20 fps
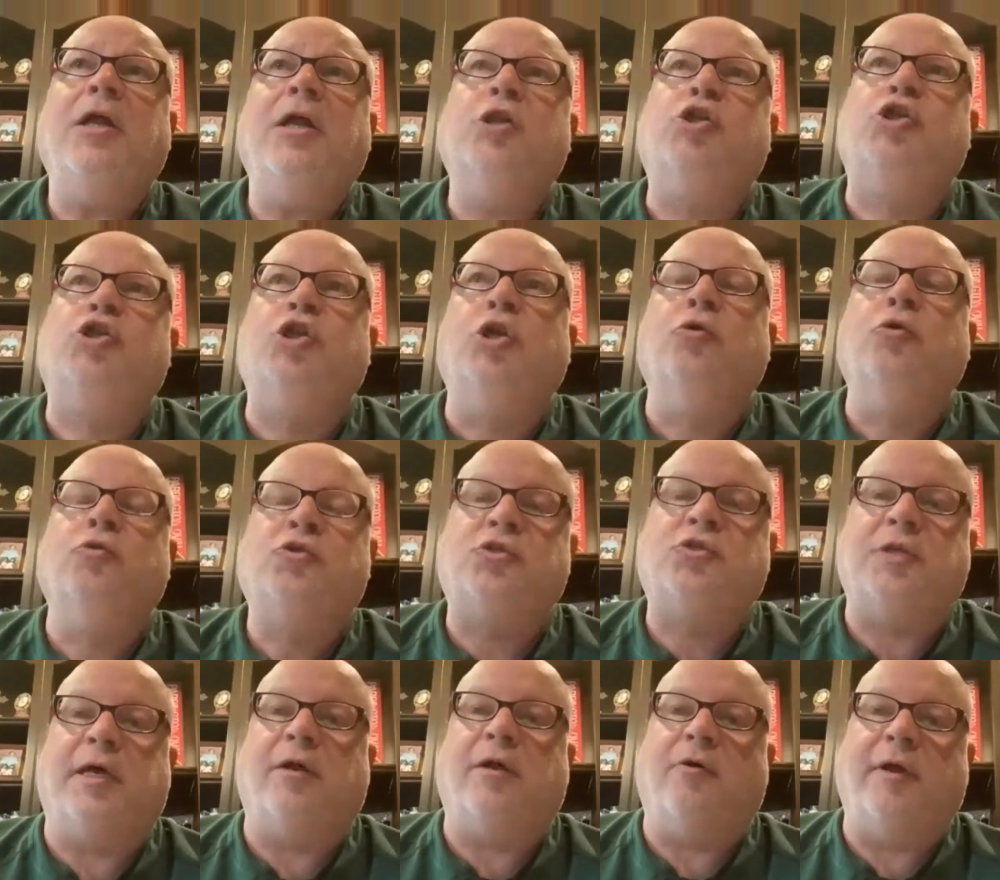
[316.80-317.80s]
did you
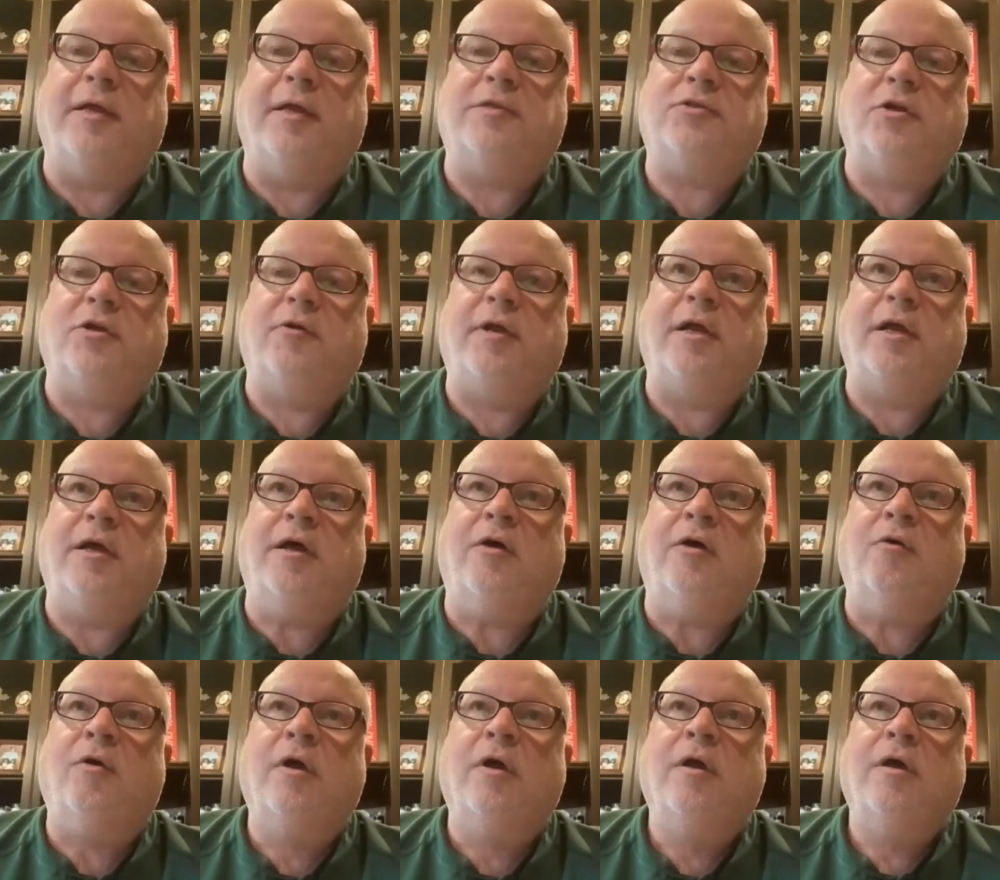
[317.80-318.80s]
settle,
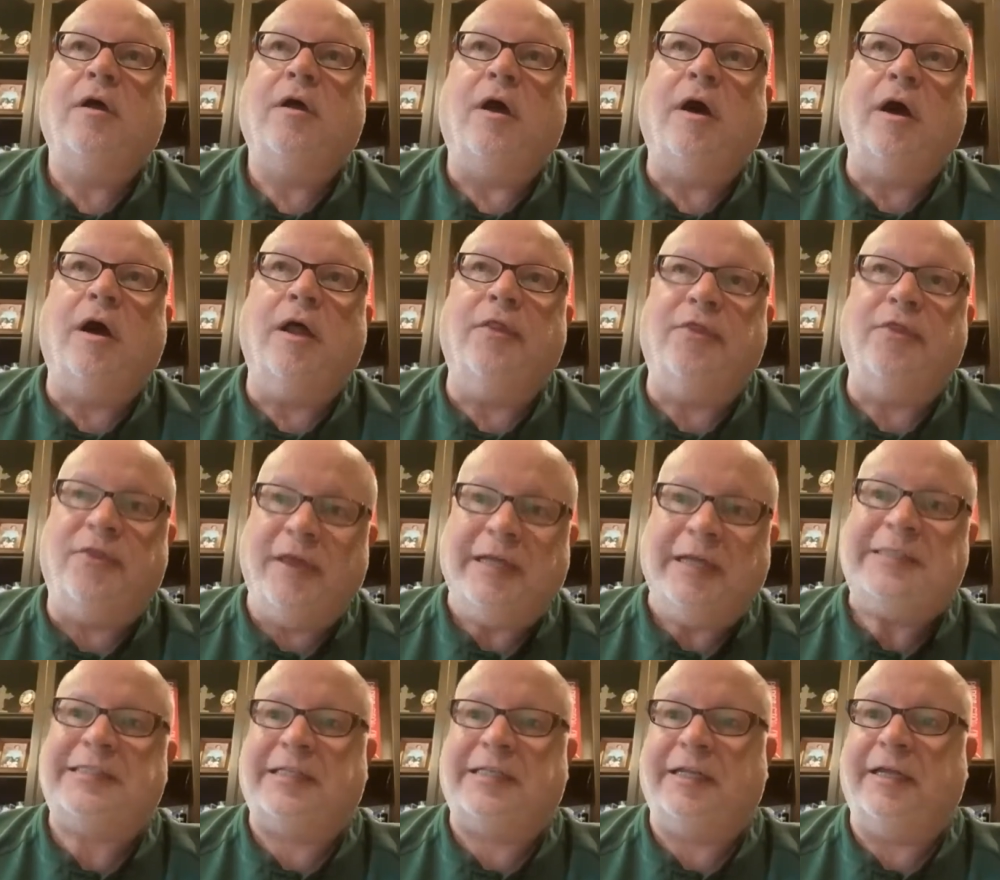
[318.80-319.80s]
Antonio, on
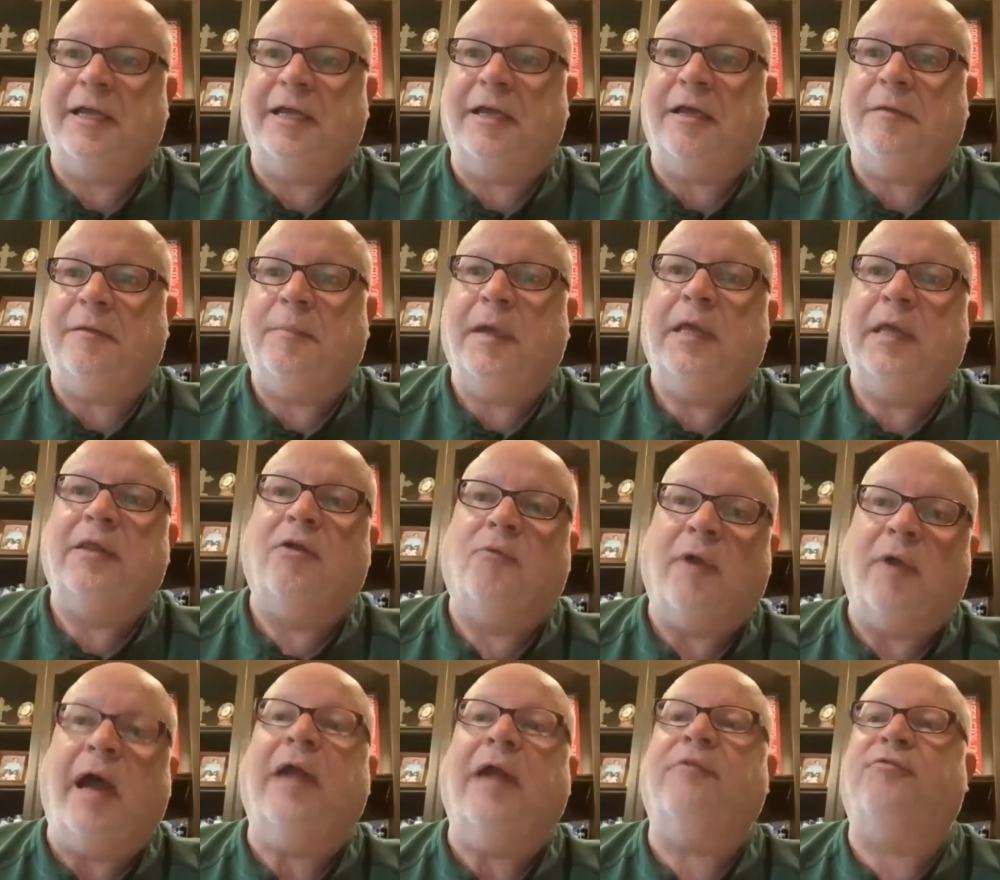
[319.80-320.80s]
this league being the
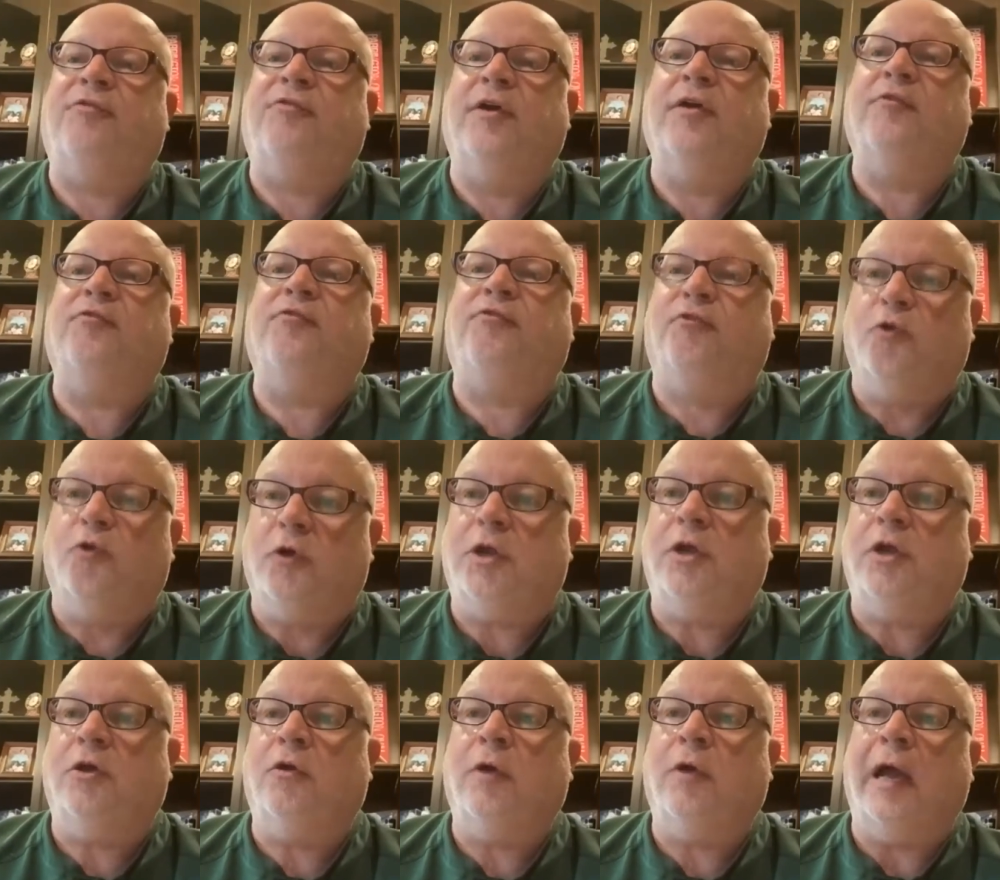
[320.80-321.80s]
right fit for
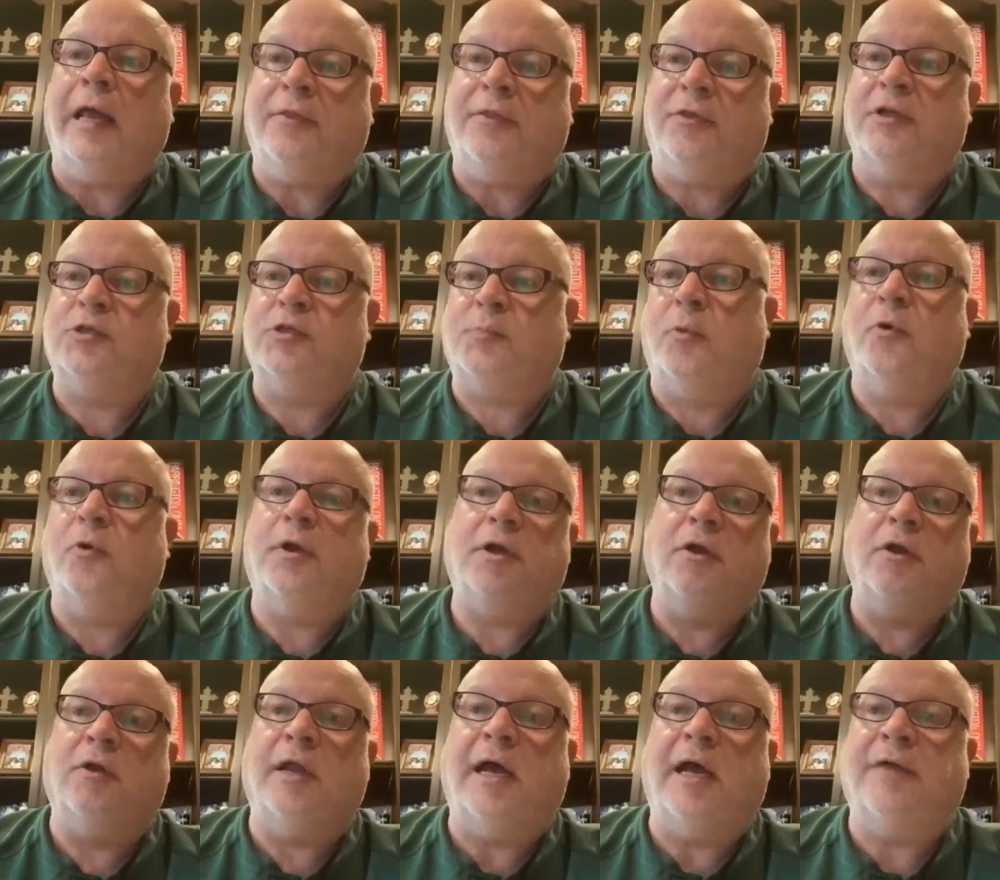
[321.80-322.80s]
you at this point in
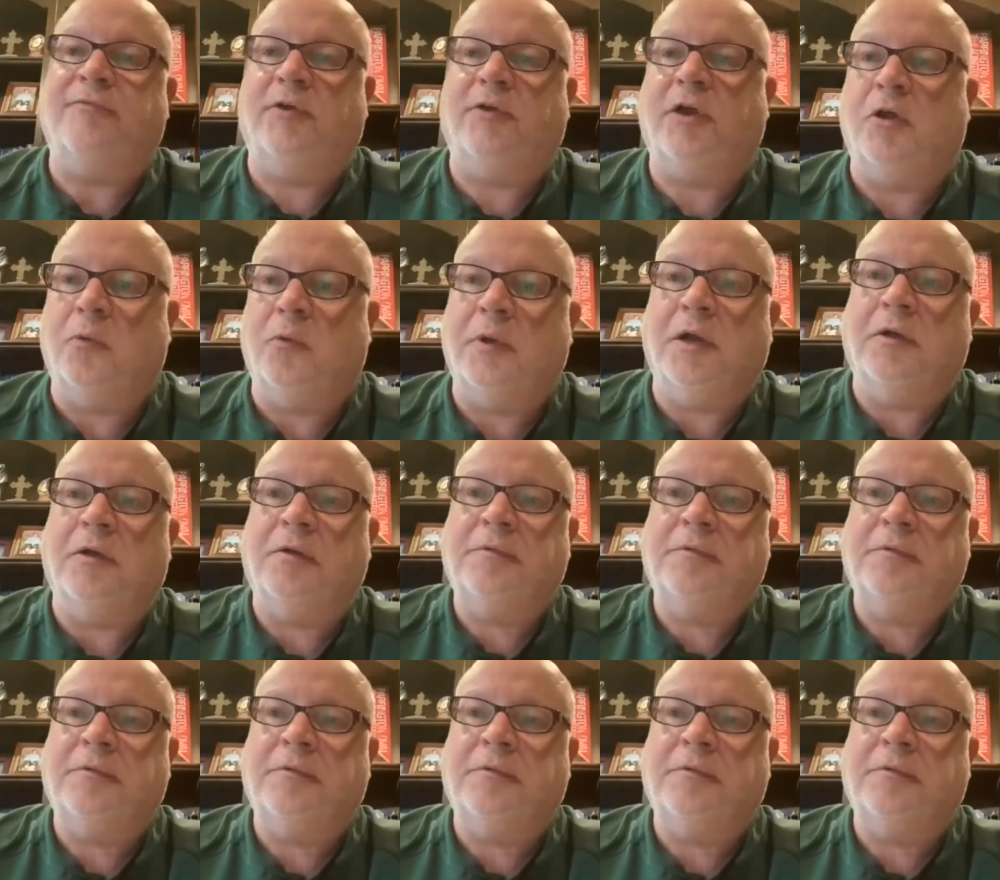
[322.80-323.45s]
your life and career?